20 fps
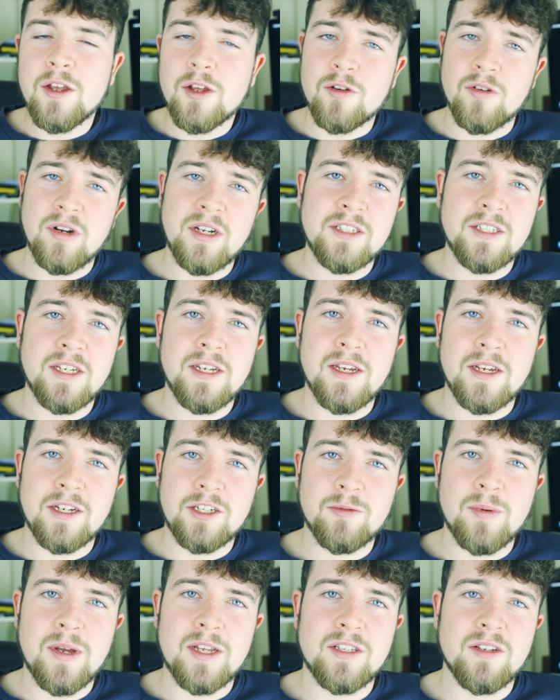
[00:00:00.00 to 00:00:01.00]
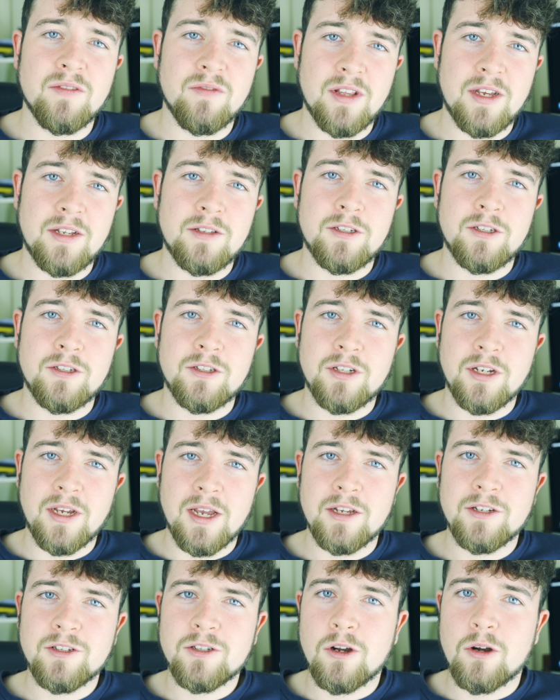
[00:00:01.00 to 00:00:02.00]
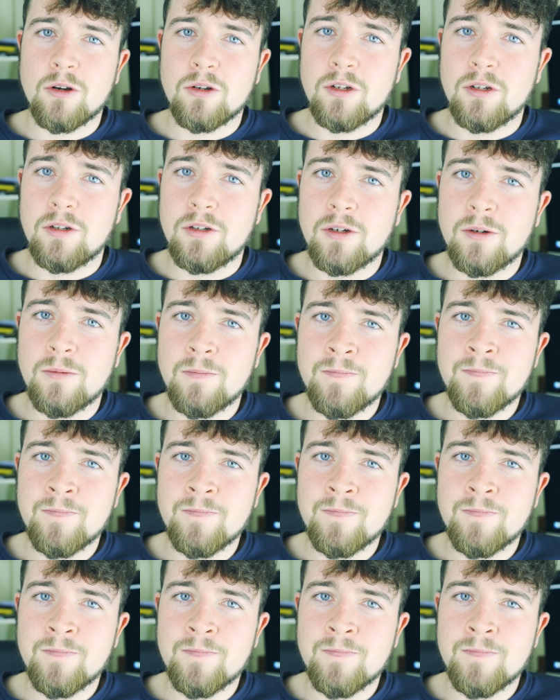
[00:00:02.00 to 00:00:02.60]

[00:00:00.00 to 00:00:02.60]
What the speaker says: crazy expensive lenses to get started.